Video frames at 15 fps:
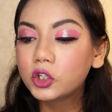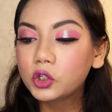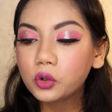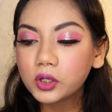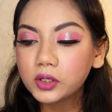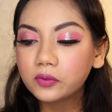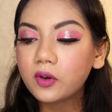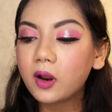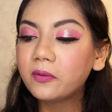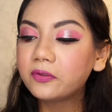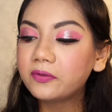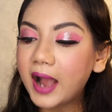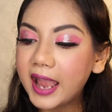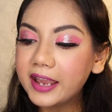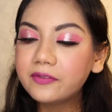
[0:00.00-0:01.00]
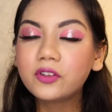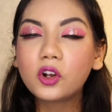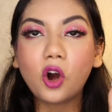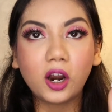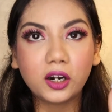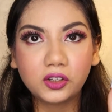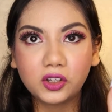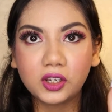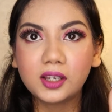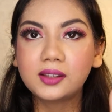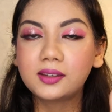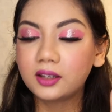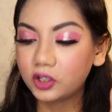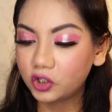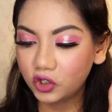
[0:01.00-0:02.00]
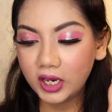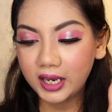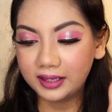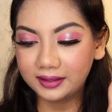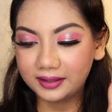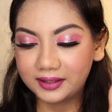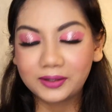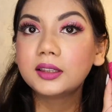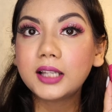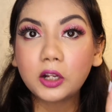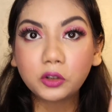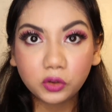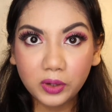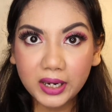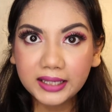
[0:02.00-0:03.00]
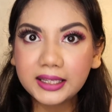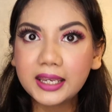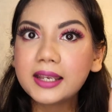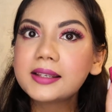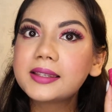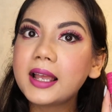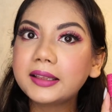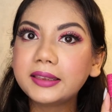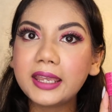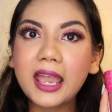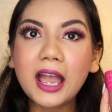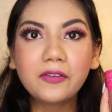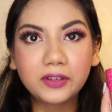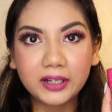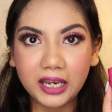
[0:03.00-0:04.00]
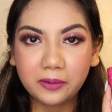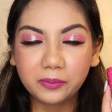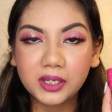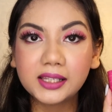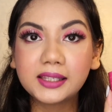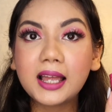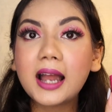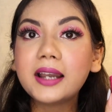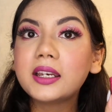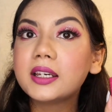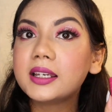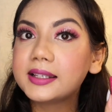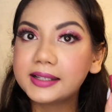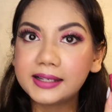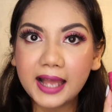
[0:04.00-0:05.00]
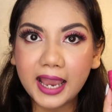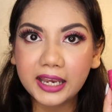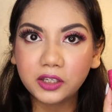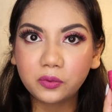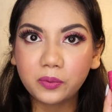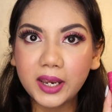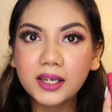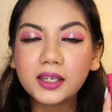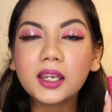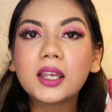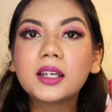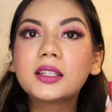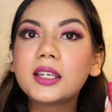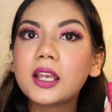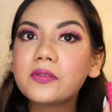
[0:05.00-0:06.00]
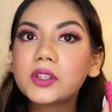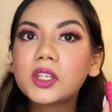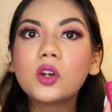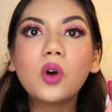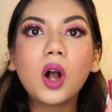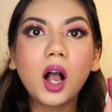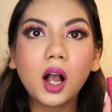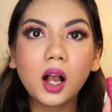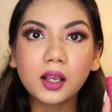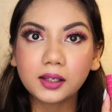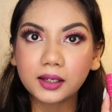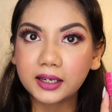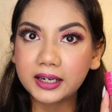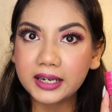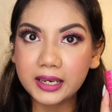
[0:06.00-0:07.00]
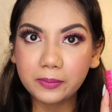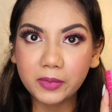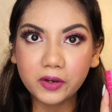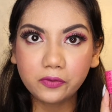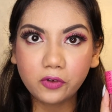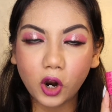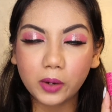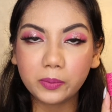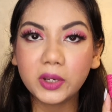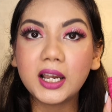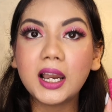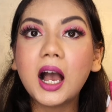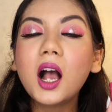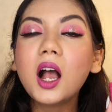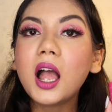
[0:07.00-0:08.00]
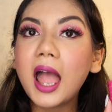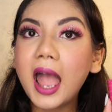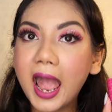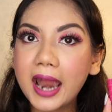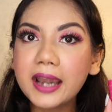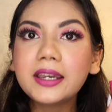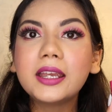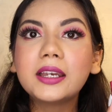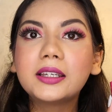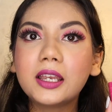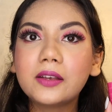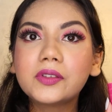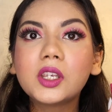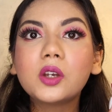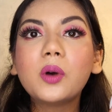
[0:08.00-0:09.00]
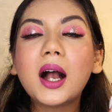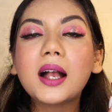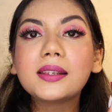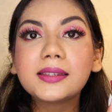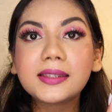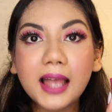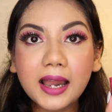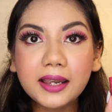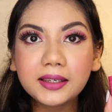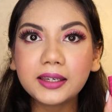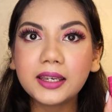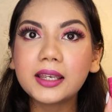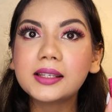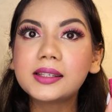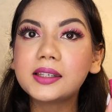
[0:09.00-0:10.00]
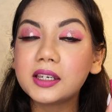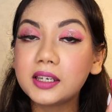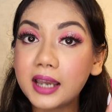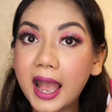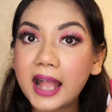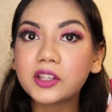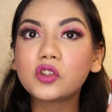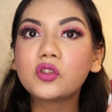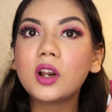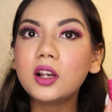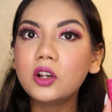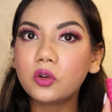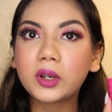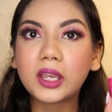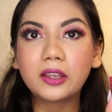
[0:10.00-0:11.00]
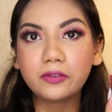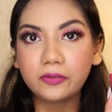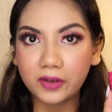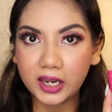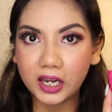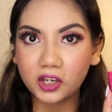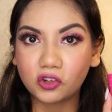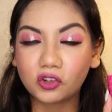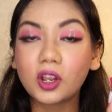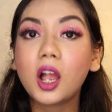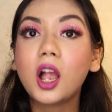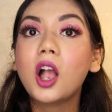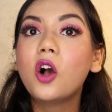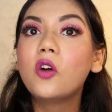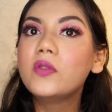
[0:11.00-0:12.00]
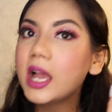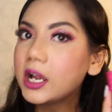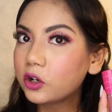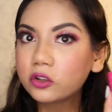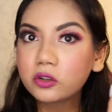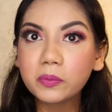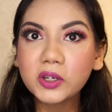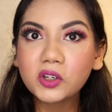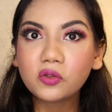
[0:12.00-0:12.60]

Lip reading: Choose from 5 gorgeous shades. Now 3 things that they have claimed is that it is lightweight, it gives you a creamy formula, and it gives you a sun-kissed natural looking finish. We are going to be